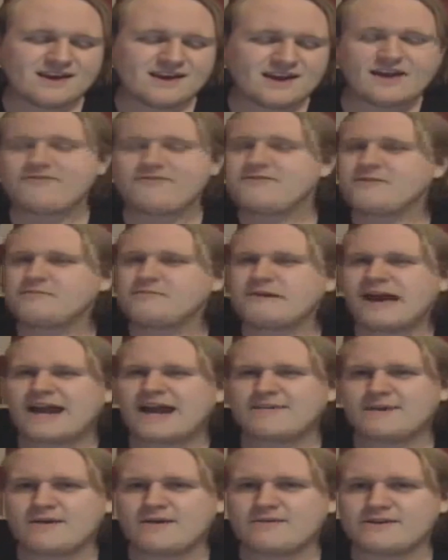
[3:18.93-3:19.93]
And I feel bad
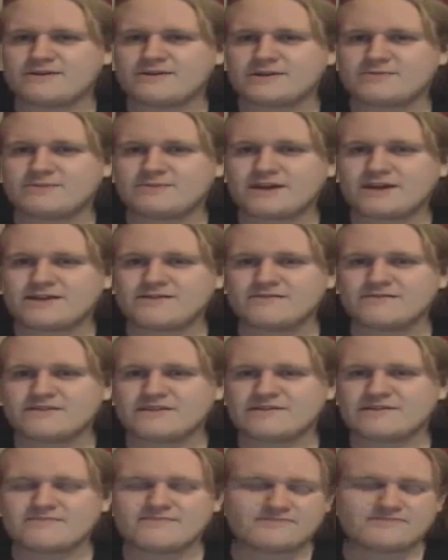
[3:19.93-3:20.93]
about it
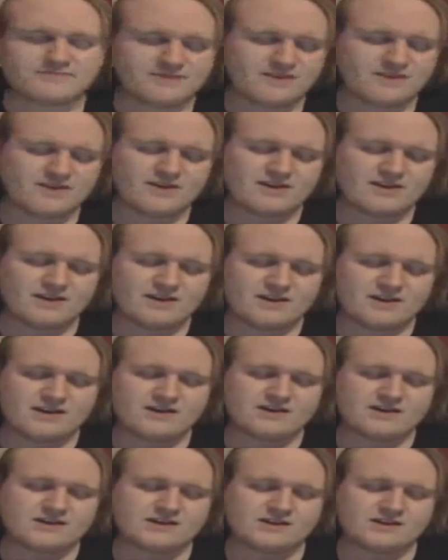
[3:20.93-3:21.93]
retrospectively.
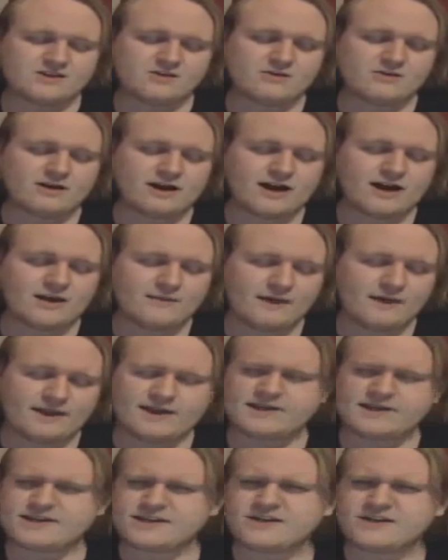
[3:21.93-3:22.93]
So I might
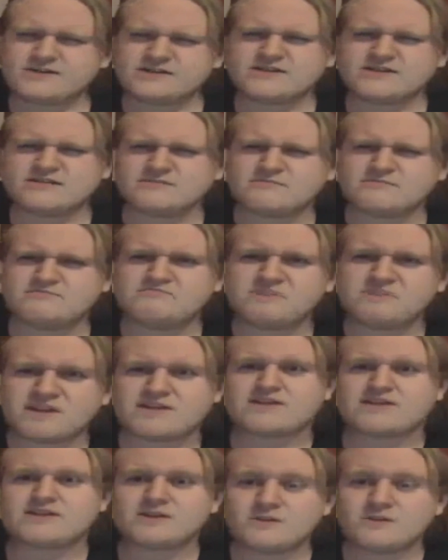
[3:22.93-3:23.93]
actually go a little
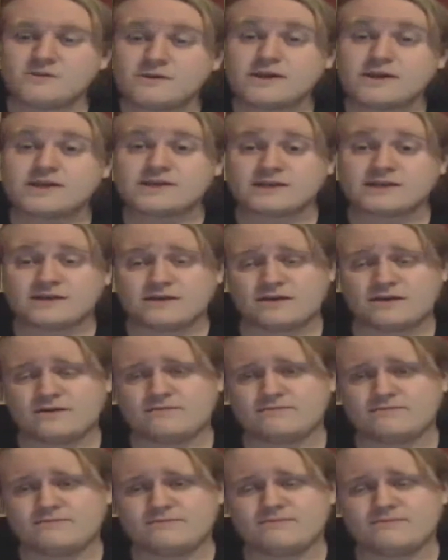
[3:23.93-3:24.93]
bit too easy on
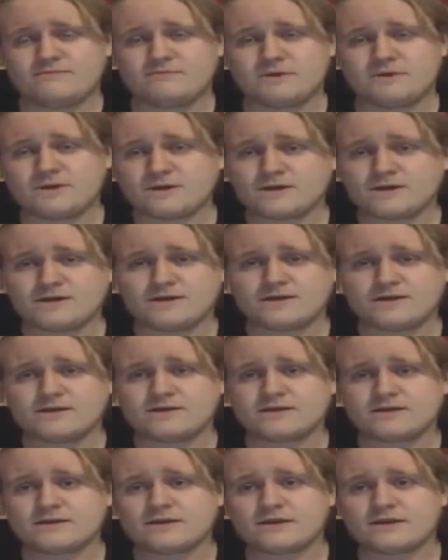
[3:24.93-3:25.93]
him
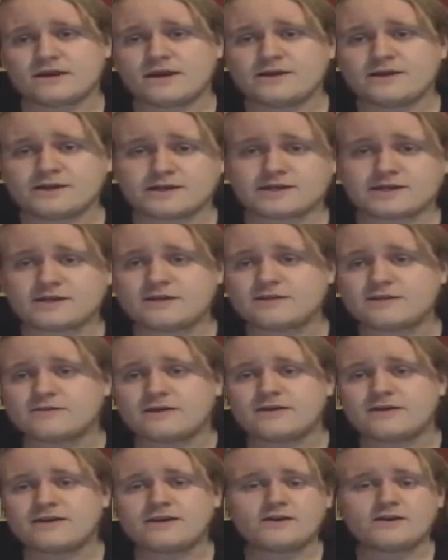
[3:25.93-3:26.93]
because I just,
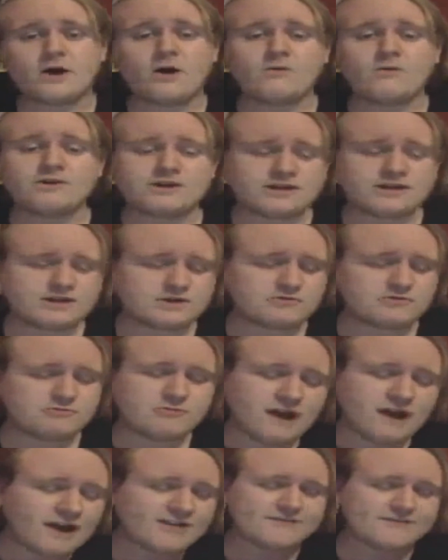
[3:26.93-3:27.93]
he just
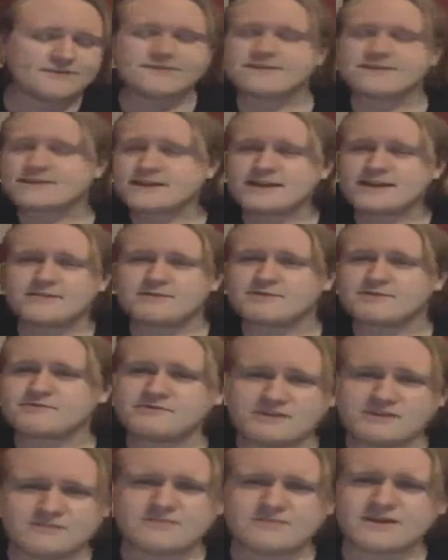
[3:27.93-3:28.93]
reminds me of this kid I was
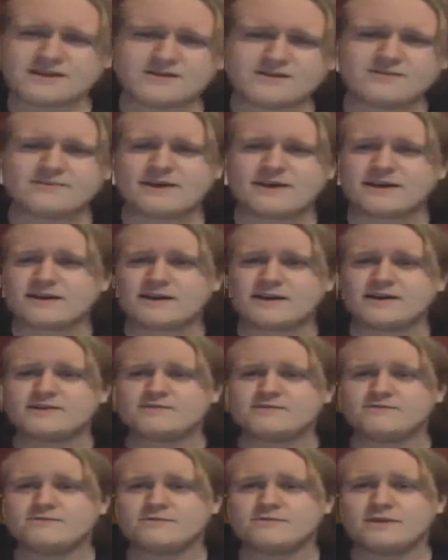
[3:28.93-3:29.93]
really mean to back in high
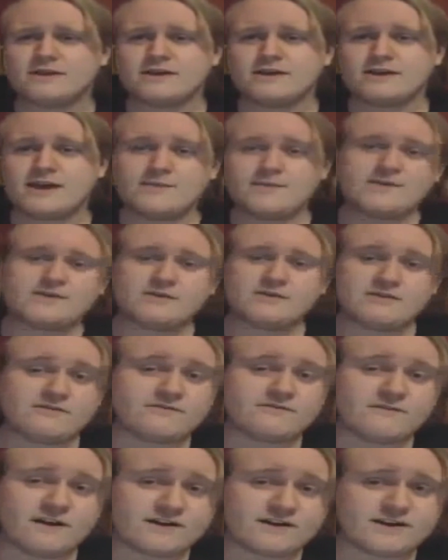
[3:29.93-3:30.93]
school. It'd be totally
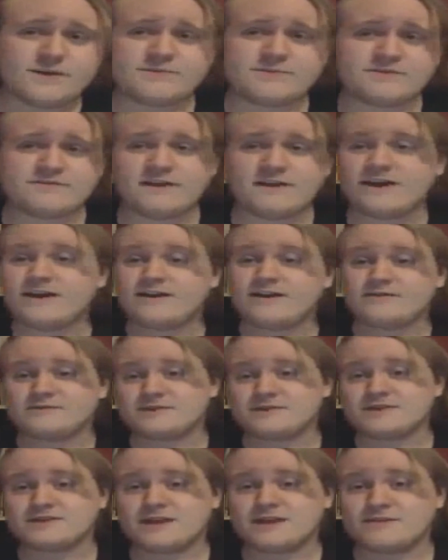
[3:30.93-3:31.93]
fucked up to find out he was
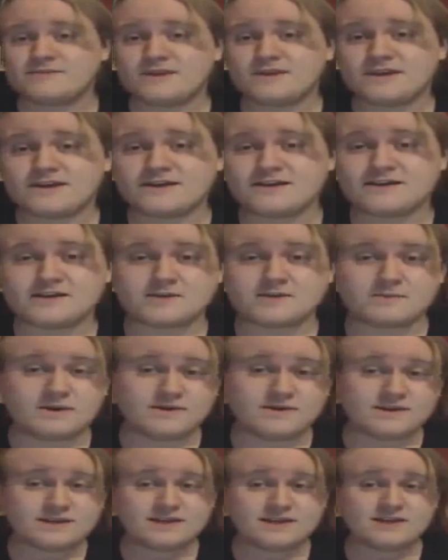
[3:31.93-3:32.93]
the same kid, because me and
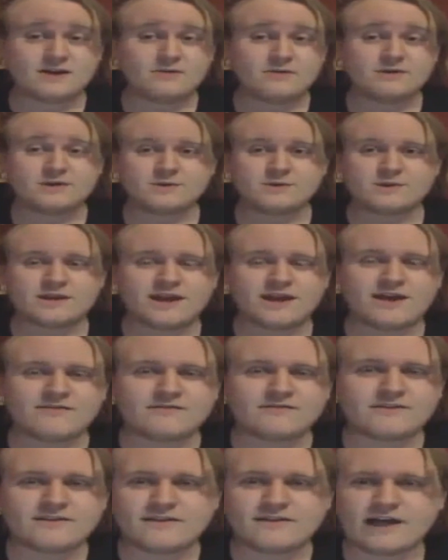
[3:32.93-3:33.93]
this kid always used to have
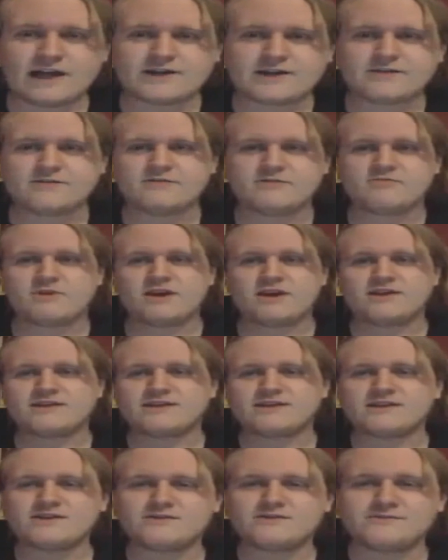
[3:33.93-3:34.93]
theological debates
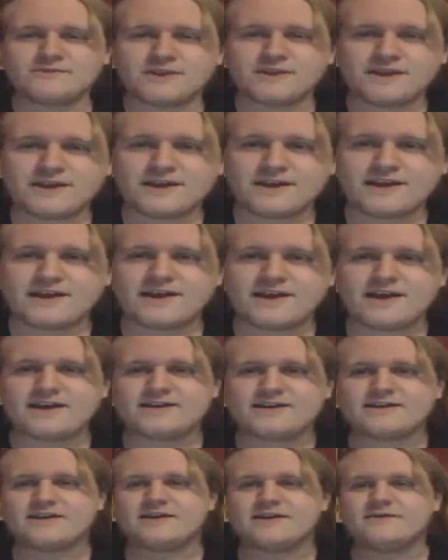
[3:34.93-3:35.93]
too.
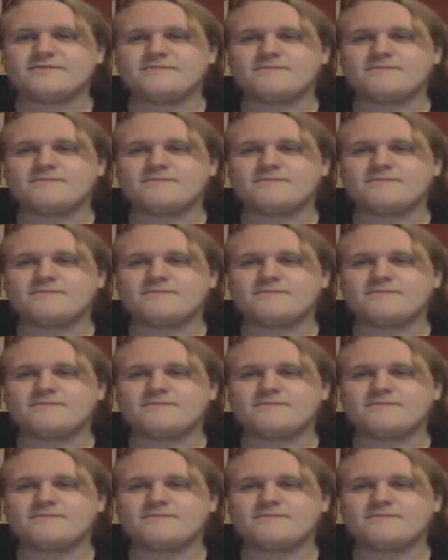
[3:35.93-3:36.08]
And,